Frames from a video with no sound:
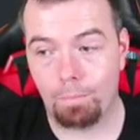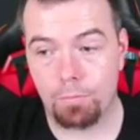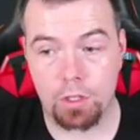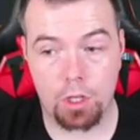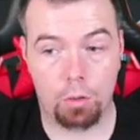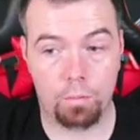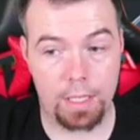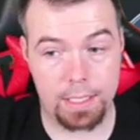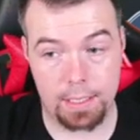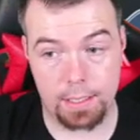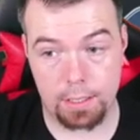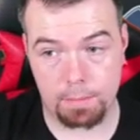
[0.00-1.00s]
So this
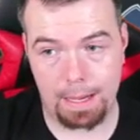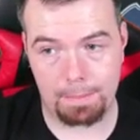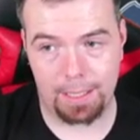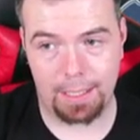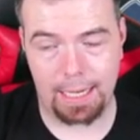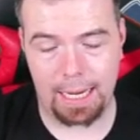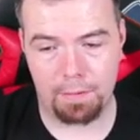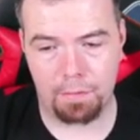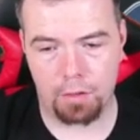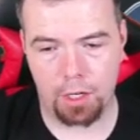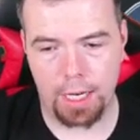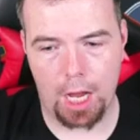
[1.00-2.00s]
is a smack bang on
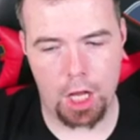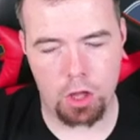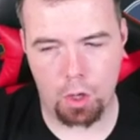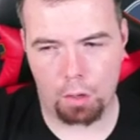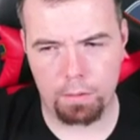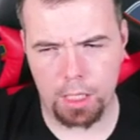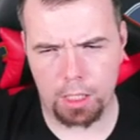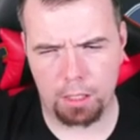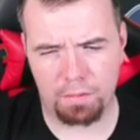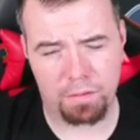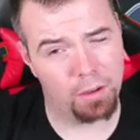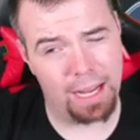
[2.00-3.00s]
83. I don't think you
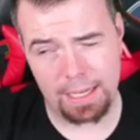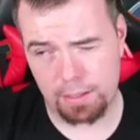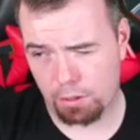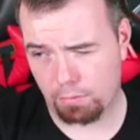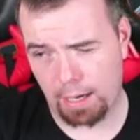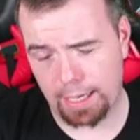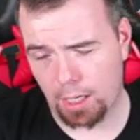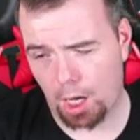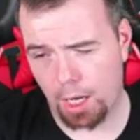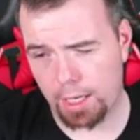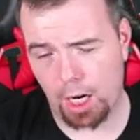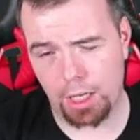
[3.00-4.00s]
can throw an 82 rated card in.